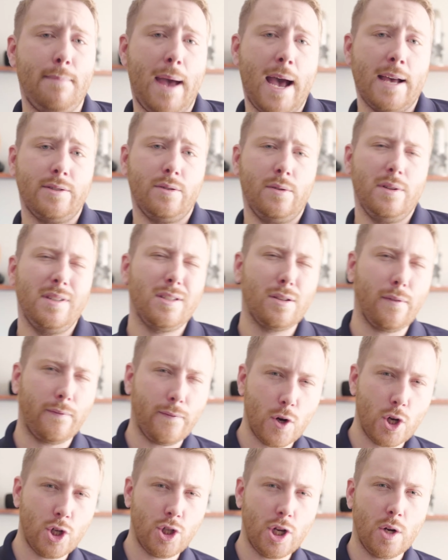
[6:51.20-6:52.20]
Master. This is the
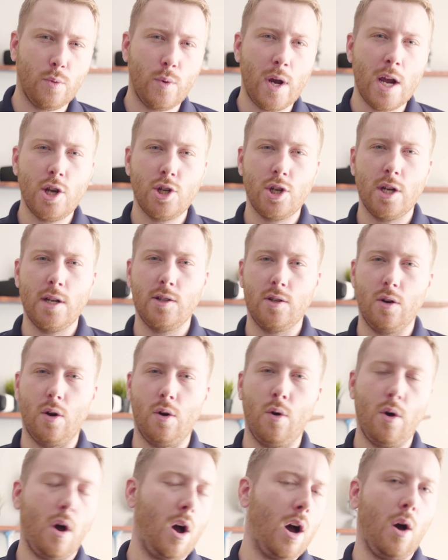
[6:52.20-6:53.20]
first generation,
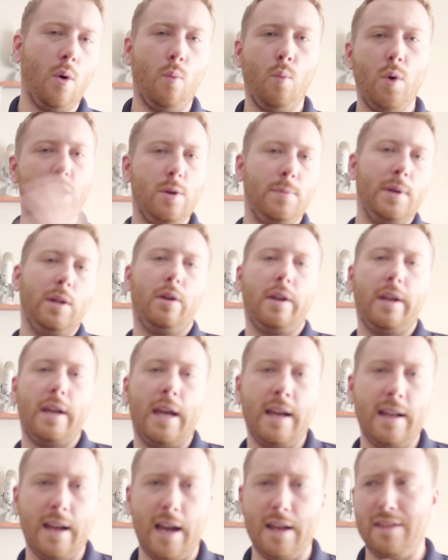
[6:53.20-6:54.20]
so what you'll be looking
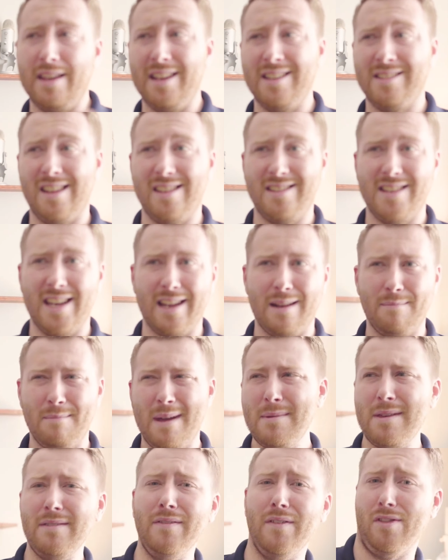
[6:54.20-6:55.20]
at, I think, is the second,
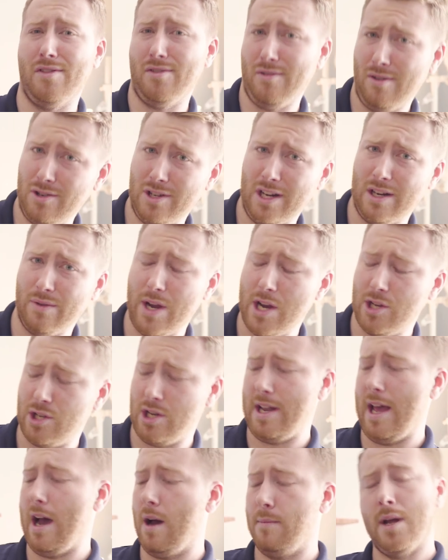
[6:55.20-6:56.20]
maybe even third
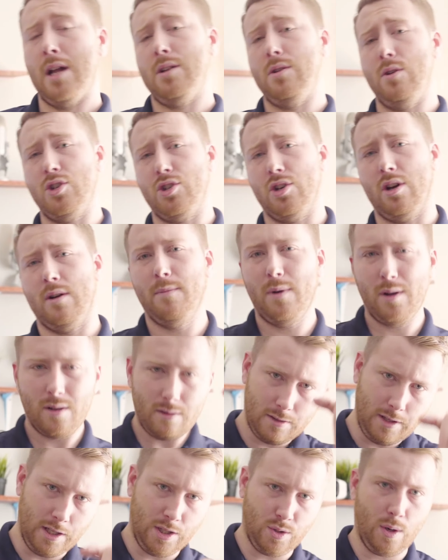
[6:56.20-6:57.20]
generation now. I'm not too sure.
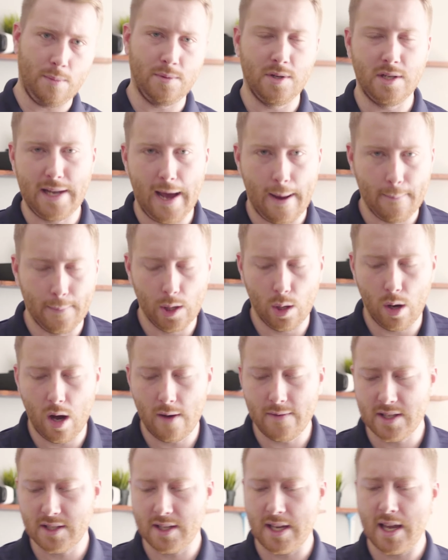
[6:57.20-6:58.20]
Description down below,
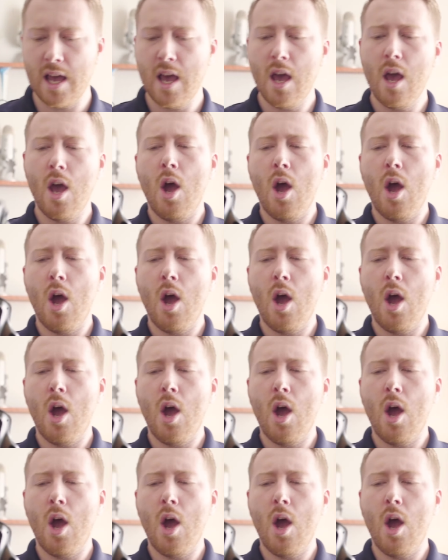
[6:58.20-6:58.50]
obviously.